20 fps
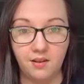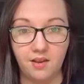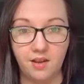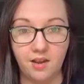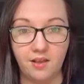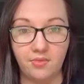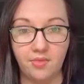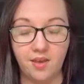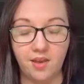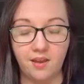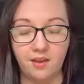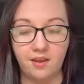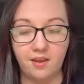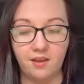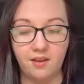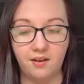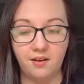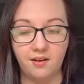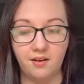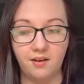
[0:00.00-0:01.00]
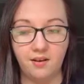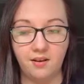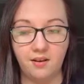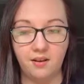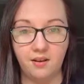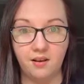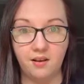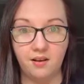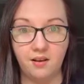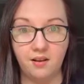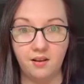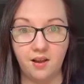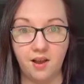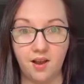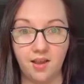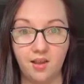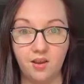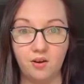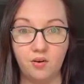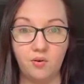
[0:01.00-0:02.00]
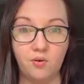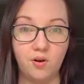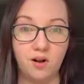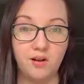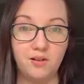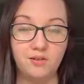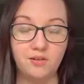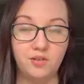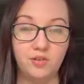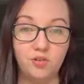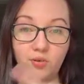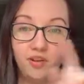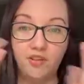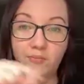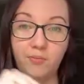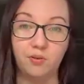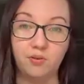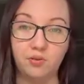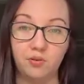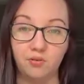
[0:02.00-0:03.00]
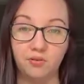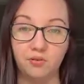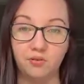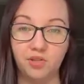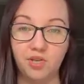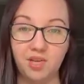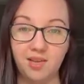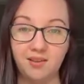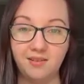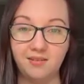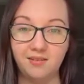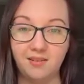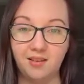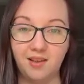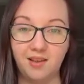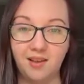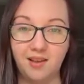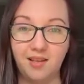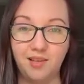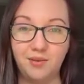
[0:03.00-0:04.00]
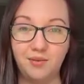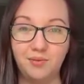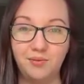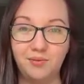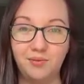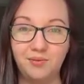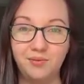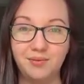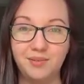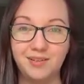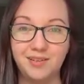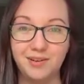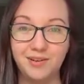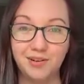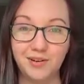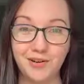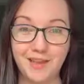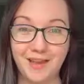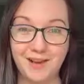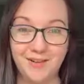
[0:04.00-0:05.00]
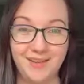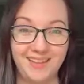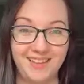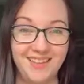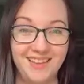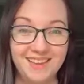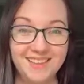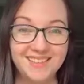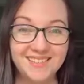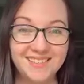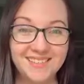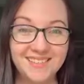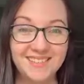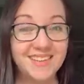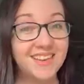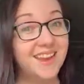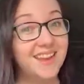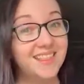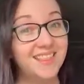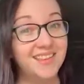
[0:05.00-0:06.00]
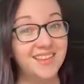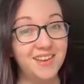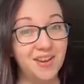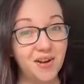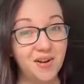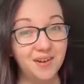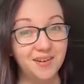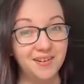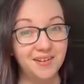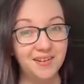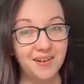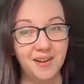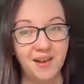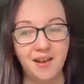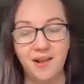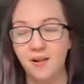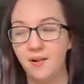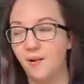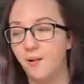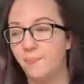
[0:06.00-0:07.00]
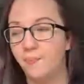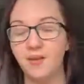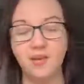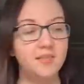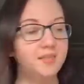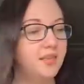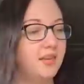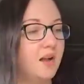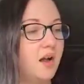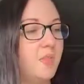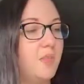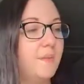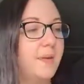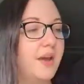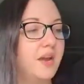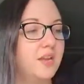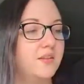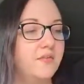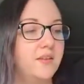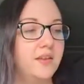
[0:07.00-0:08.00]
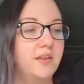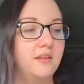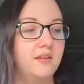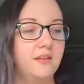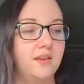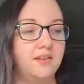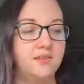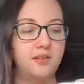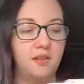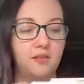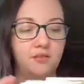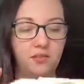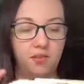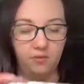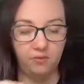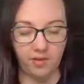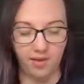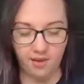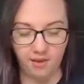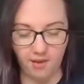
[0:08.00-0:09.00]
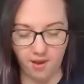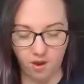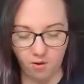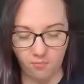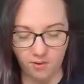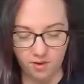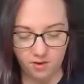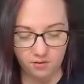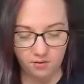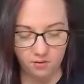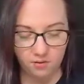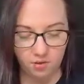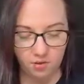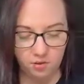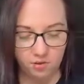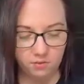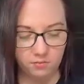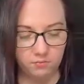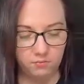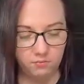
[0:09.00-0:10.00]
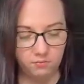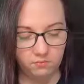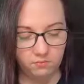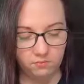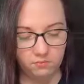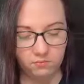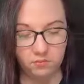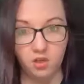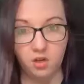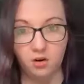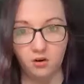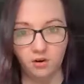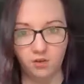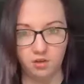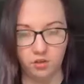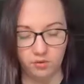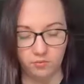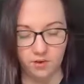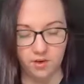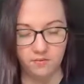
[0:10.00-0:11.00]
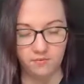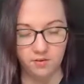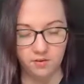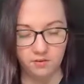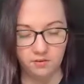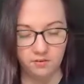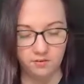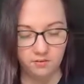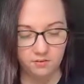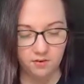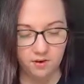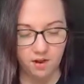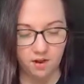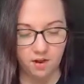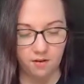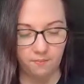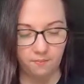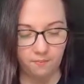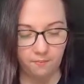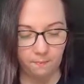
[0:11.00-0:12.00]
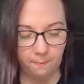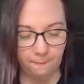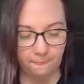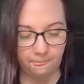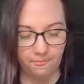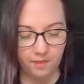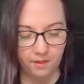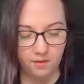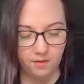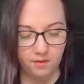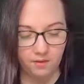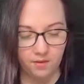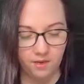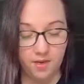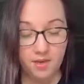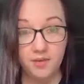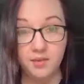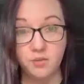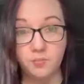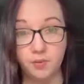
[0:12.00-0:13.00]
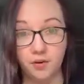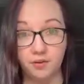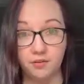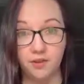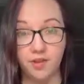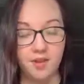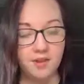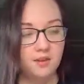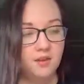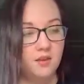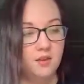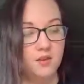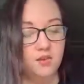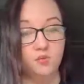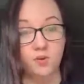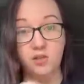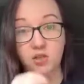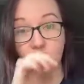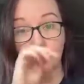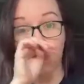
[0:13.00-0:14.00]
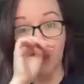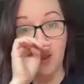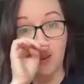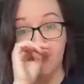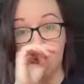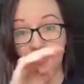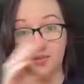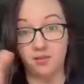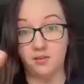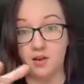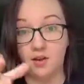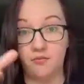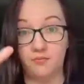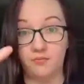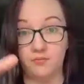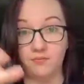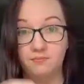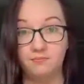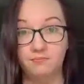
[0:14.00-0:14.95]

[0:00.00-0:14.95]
and then I go on to Joy of Motion Crochets and I use her calculators to get the yarn, because like on the back of it, it tells you like how much yardage or whatever it is per thing. So I just weigh my stuff